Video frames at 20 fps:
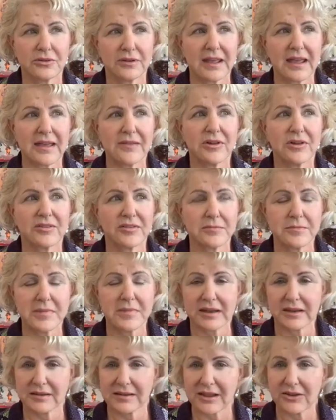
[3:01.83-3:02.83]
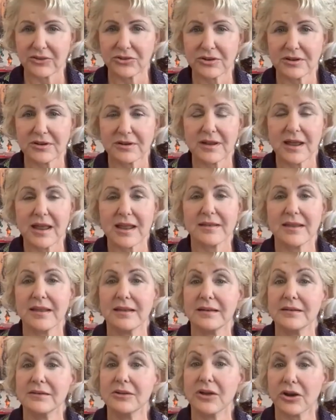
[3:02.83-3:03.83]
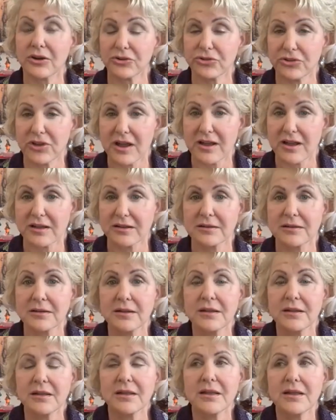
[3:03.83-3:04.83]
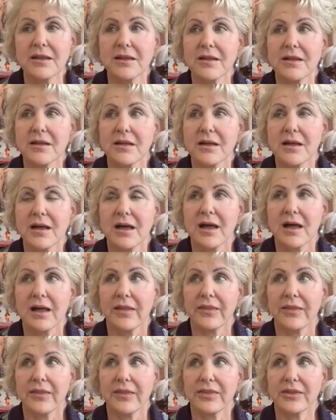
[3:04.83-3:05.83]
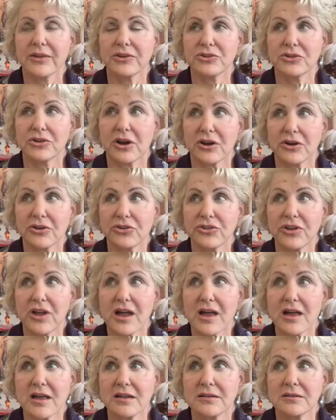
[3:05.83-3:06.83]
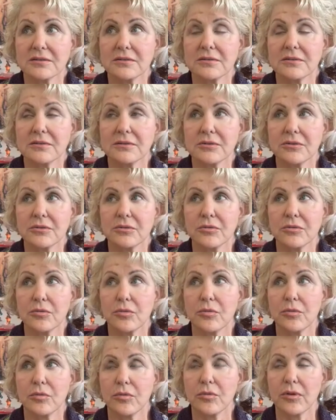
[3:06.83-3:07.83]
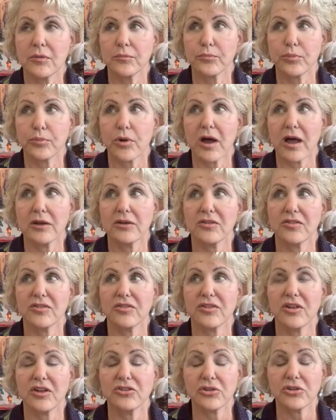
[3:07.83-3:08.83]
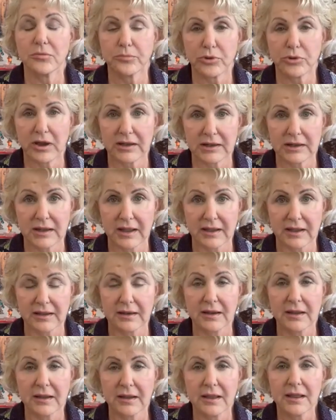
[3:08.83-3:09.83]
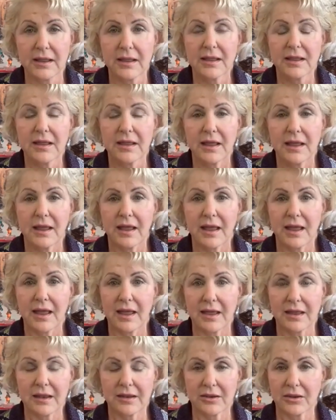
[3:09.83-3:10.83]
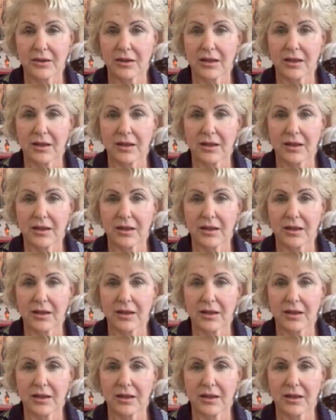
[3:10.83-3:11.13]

gave us meditation and then darshan, the darshan brought such a bright light. And